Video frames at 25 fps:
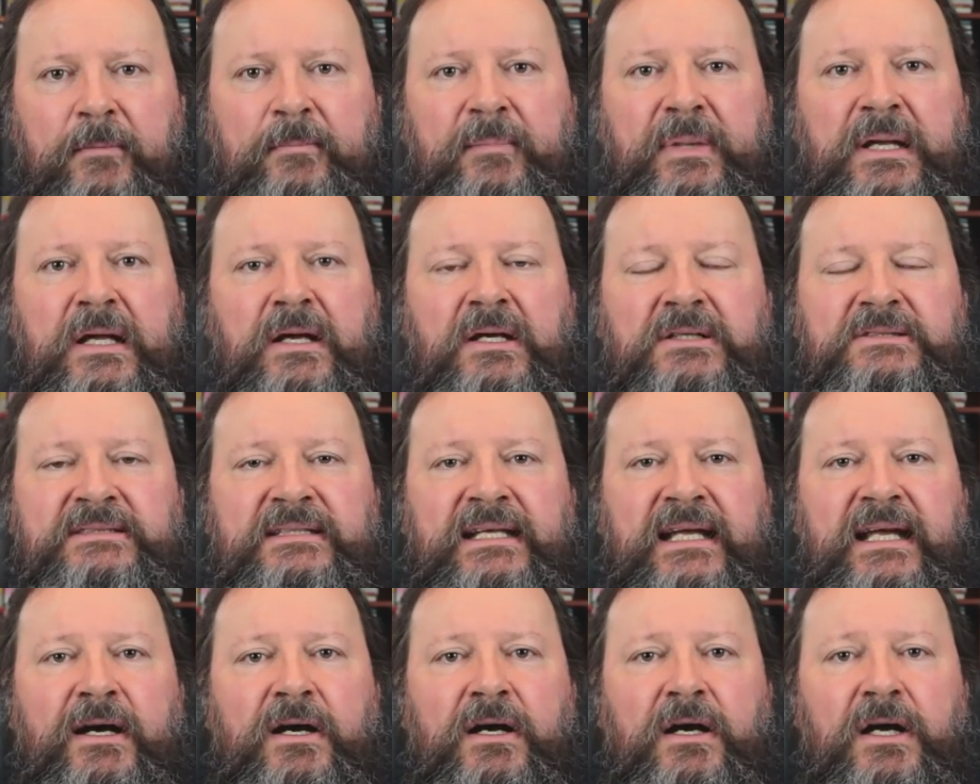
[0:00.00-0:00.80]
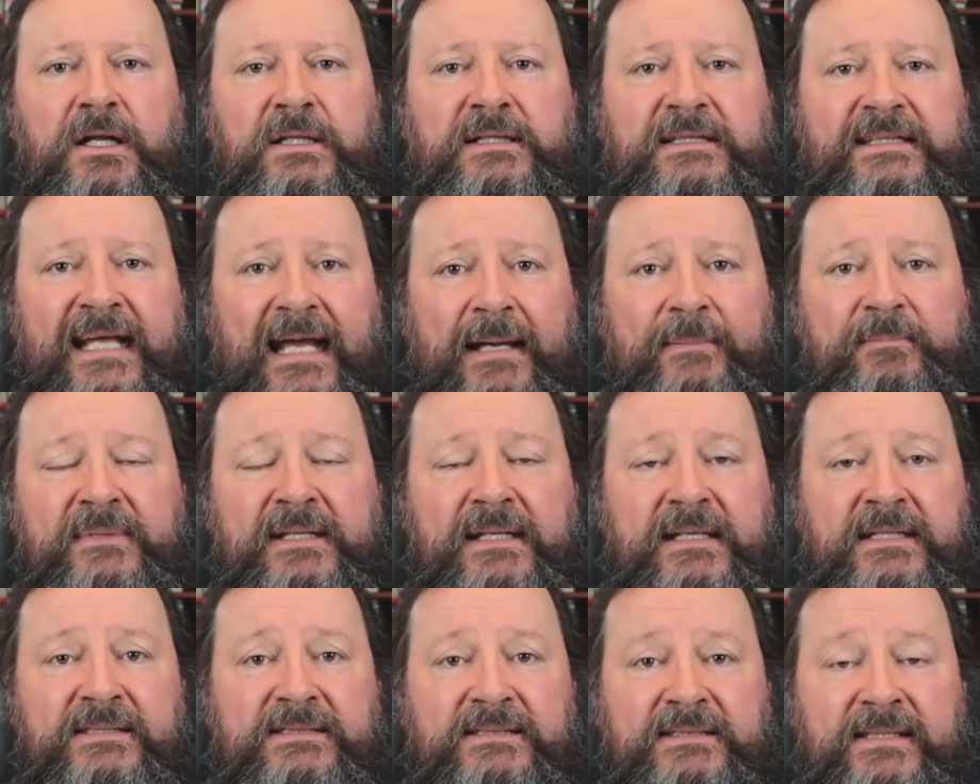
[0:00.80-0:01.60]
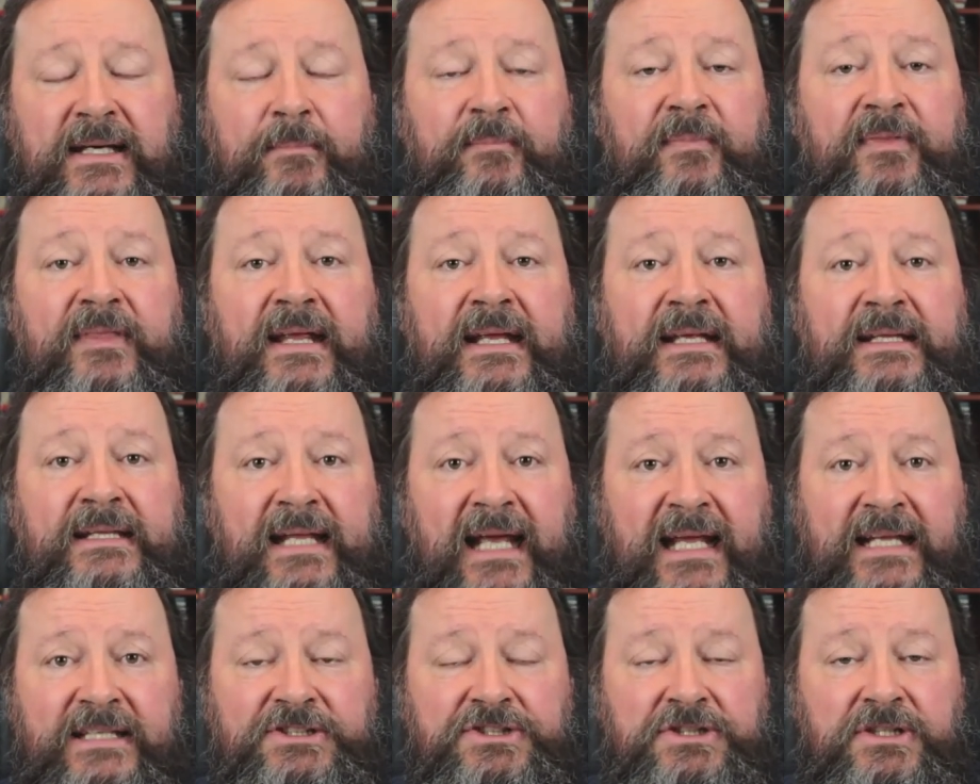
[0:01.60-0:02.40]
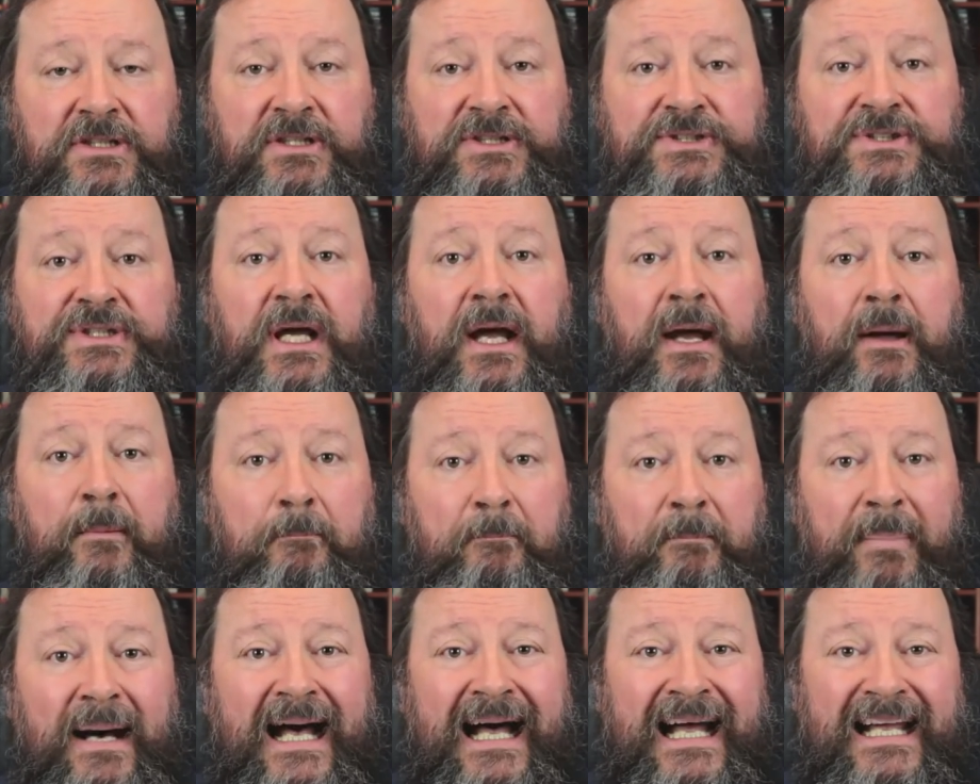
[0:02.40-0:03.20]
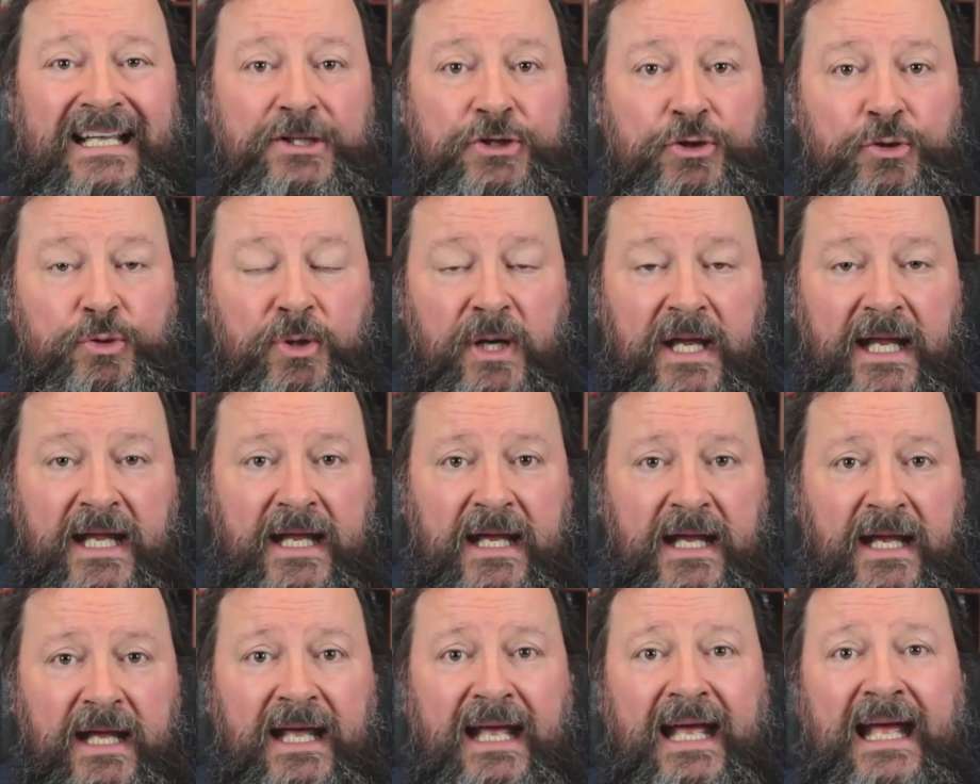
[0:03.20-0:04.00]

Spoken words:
because they are attempting something dangerous by doing,